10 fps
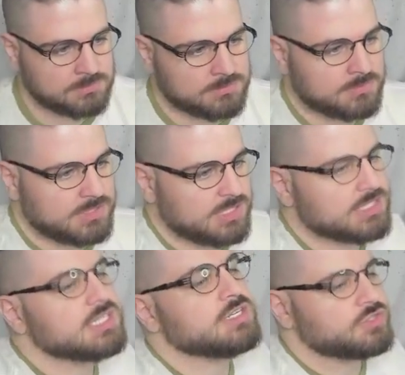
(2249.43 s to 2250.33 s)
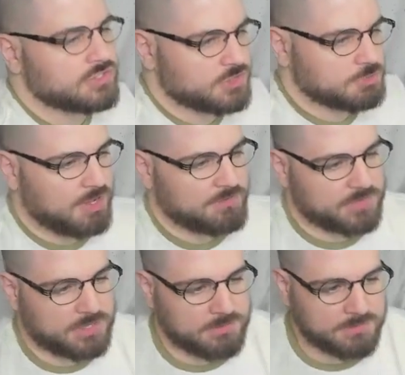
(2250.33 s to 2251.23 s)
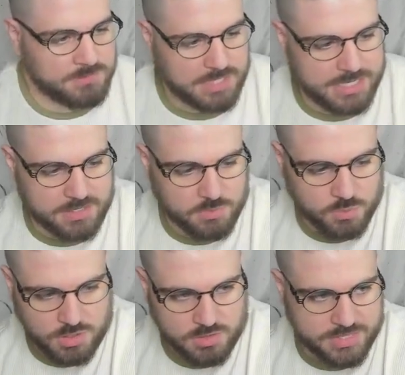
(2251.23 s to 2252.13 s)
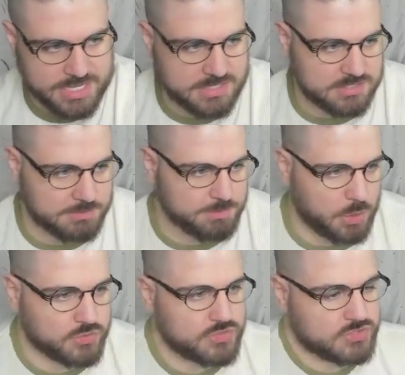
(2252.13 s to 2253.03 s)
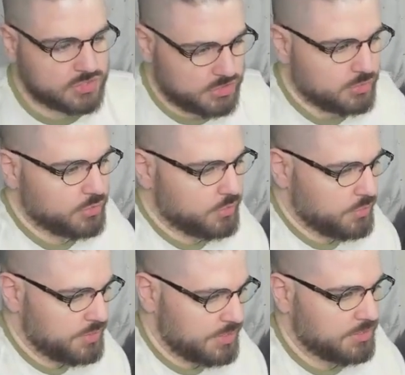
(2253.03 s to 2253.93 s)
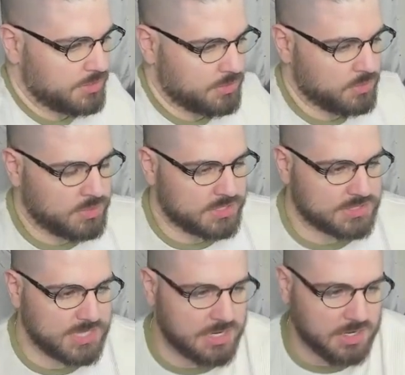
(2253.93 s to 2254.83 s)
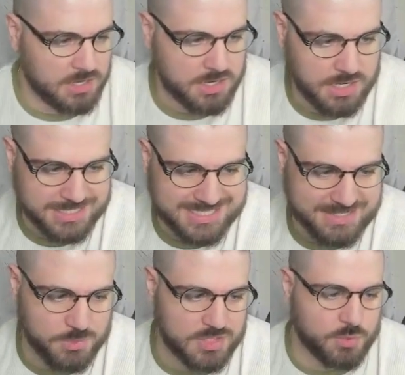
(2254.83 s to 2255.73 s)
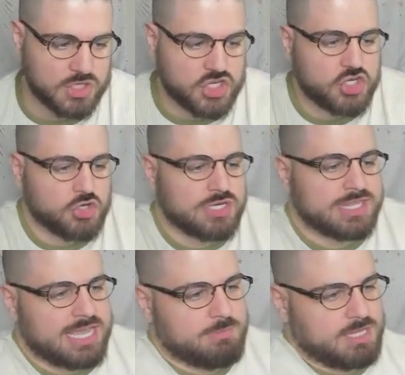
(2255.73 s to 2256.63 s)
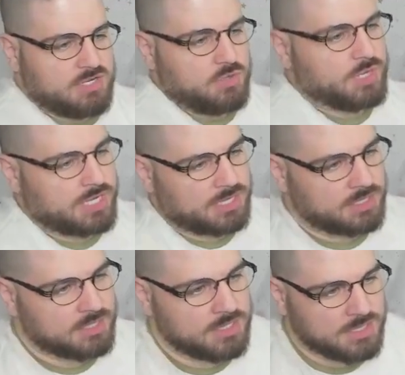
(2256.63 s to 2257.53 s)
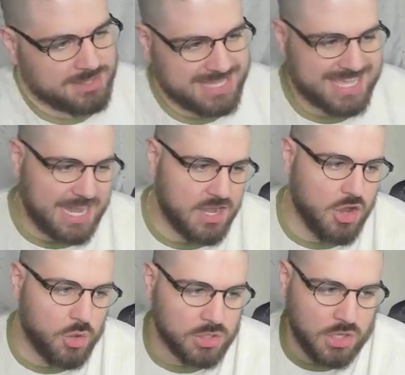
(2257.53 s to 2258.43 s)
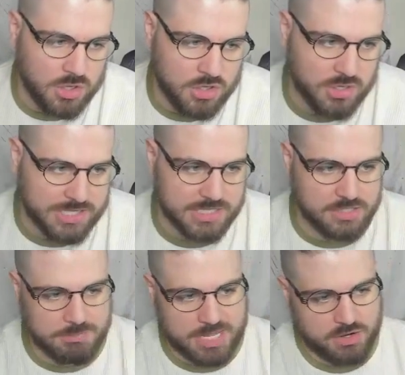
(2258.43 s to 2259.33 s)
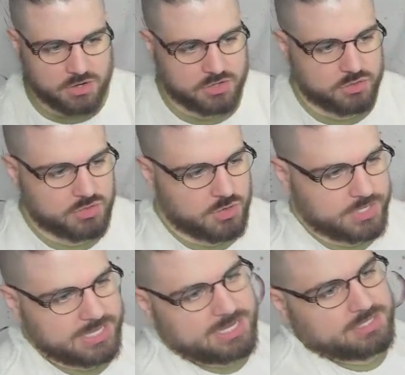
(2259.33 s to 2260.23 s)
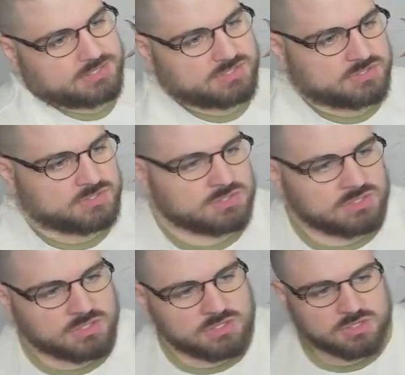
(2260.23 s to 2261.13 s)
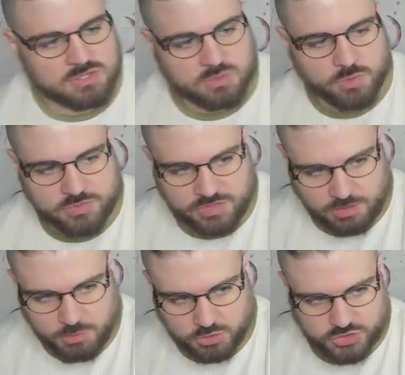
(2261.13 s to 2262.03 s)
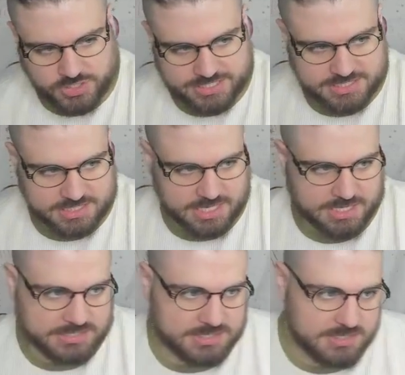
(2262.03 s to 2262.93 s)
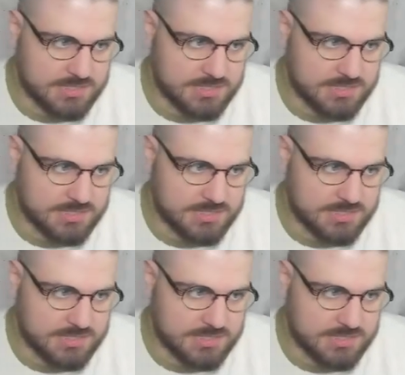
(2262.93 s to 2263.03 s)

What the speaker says: So this is an interesting spot for them. Like, what are they supposed to do here? What is their... what should they be doing? They can no longer kill my Articuno EX with their Moltres EX.